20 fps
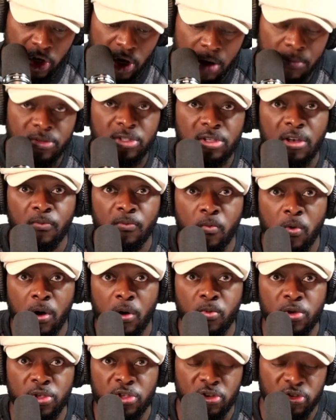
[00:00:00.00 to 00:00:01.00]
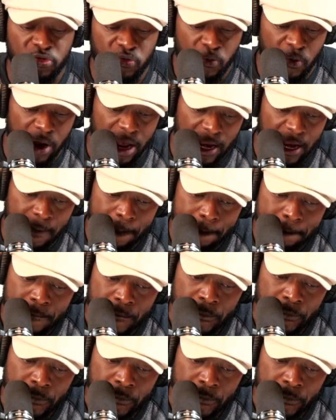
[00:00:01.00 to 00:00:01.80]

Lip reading: terms of what we just read.